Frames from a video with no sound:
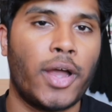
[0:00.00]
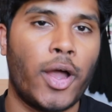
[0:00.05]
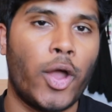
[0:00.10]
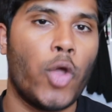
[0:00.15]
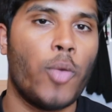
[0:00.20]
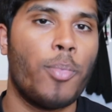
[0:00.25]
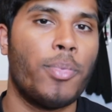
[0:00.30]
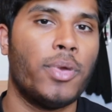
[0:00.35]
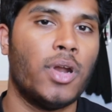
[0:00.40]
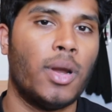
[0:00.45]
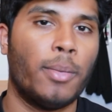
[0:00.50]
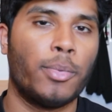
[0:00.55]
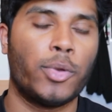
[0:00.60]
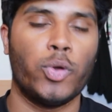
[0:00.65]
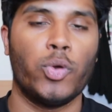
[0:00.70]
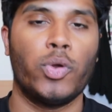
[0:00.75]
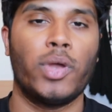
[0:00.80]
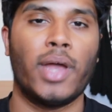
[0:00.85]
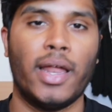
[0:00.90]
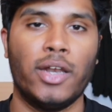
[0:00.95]
I open up
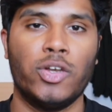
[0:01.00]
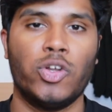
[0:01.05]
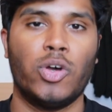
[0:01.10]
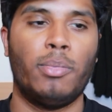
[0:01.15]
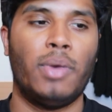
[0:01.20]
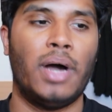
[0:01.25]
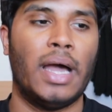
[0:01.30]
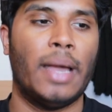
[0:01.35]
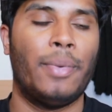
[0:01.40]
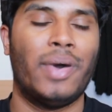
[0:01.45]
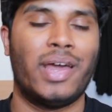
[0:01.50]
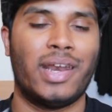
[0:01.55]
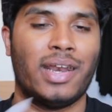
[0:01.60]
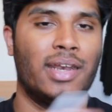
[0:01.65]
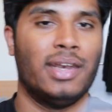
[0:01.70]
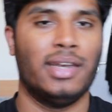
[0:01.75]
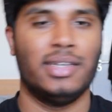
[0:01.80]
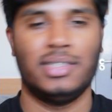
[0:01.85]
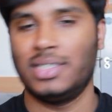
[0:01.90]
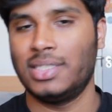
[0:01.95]
Google Calendar on my iPad
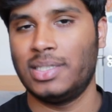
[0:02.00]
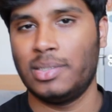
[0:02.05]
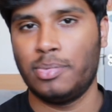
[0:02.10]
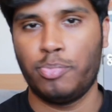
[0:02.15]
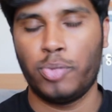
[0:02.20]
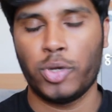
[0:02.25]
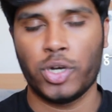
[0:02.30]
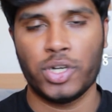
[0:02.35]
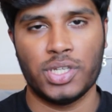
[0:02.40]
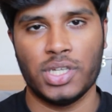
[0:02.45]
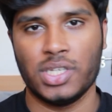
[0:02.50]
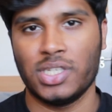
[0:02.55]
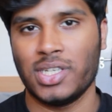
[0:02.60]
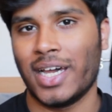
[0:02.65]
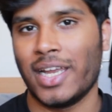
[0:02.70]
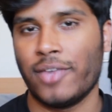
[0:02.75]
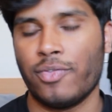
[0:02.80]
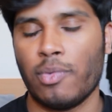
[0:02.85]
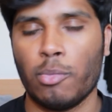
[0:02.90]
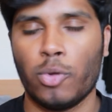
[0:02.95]
and just put it to the
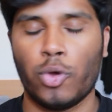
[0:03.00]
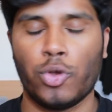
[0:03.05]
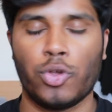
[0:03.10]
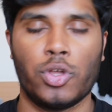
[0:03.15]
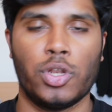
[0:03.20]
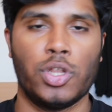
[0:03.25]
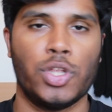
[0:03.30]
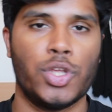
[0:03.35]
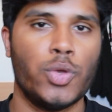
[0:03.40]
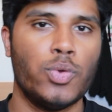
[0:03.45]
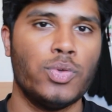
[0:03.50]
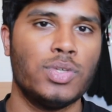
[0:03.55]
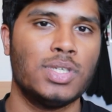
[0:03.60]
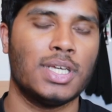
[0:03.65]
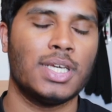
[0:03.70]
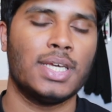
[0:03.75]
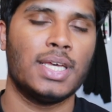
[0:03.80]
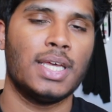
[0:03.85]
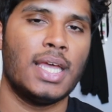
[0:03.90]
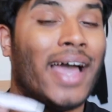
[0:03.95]
side if I'm not going to use
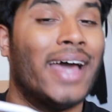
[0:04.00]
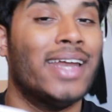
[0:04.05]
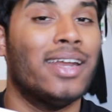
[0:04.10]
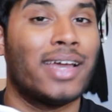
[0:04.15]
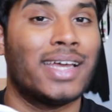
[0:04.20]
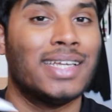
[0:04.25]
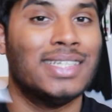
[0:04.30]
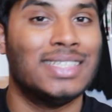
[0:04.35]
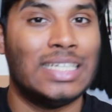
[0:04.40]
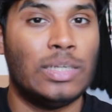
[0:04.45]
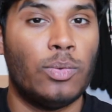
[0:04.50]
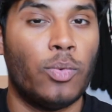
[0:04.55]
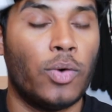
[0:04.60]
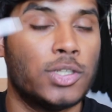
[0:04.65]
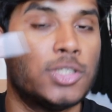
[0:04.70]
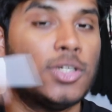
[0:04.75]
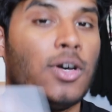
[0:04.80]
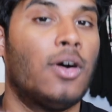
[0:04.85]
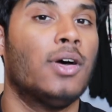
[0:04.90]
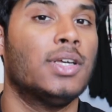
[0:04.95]
it, and I can see
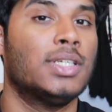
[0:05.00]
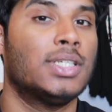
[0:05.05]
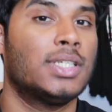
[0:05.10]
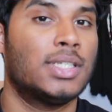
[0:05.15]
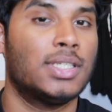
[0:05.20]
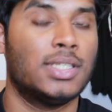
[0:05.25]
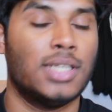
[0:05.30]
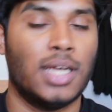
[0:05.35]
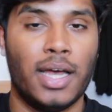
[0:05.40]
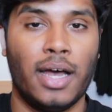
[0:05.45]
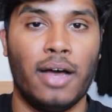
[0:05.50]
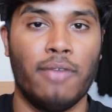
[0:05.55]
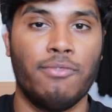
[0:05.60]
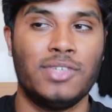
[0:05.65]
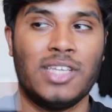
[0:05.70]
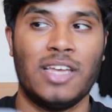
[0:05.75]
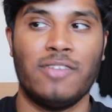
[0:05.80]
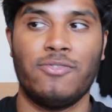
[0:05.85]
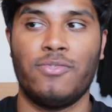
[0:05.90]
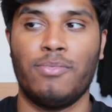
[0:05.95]
what tasks I've
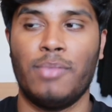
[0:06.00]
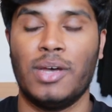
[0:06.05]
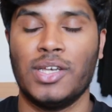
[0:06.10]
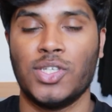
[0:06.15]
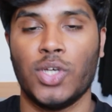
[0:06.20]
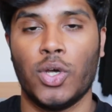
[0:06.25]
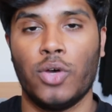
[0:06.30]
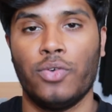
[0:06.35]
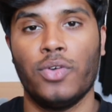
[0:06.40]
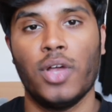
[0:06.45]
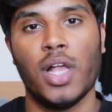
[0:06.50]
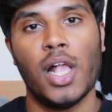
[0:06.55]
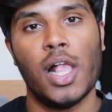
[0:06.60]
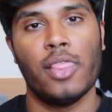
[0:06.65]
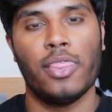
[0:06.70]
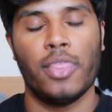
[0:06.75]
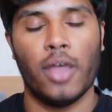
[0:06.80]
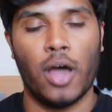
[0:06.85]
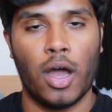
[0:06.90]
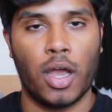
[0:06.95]
set for myself
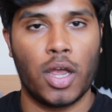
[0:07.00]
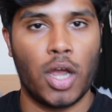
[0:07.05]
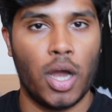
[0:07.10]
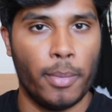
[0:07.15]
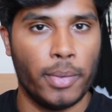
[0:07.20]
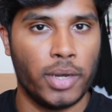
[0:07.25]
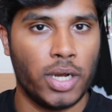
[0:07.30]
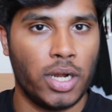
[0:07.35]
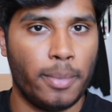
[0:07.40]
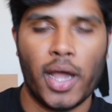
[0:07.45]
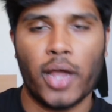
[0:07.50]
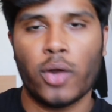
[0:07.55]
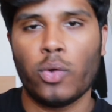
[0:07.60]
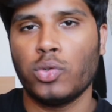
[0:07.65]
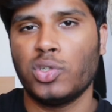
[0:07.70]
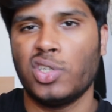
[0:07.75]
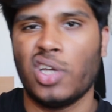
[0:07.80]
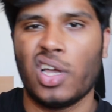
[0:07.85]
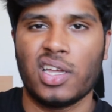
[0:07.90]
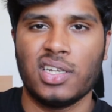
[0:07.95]
that are coming up, and
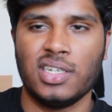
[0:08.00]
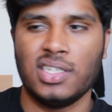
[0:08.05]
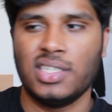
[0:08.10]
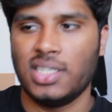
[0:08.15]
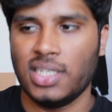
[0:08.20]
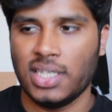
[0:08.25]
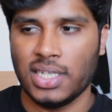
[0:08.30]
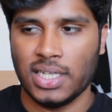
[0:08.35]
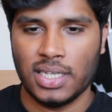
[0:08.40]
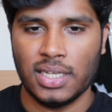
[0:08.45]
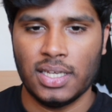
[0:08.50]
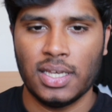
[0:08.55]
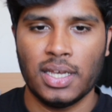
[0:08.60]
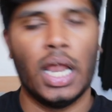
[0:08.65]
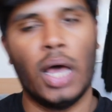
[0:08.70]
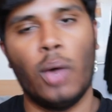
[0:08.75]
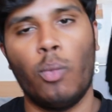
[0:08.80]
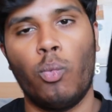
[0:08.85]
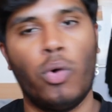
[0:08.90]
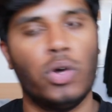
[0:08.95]
also I can see
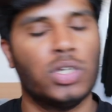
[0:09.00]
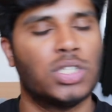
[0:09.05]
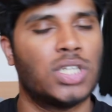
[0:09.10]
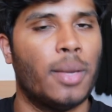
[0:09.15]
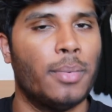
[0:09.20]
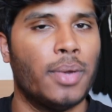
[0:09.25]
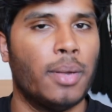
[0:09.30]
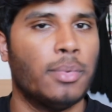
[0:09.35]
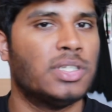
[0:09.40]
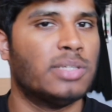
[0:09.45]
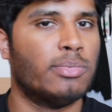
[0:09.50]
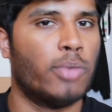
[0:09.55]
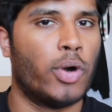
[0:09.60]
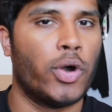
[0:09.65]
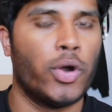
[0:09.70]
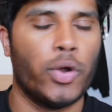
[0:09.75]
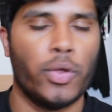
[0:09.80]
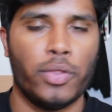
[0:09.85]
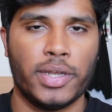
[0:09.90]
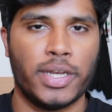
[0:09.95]
like what's coming up
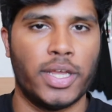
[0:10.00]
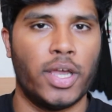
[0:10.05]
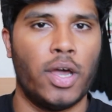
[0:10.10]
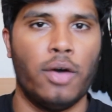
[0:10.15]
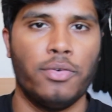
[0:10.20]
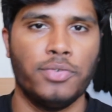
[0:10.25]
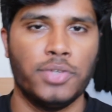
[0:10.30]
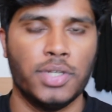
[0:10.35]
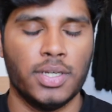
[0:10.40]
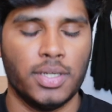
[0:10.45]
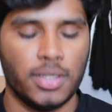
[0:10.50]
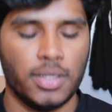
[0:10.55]
tomorrow or the day after.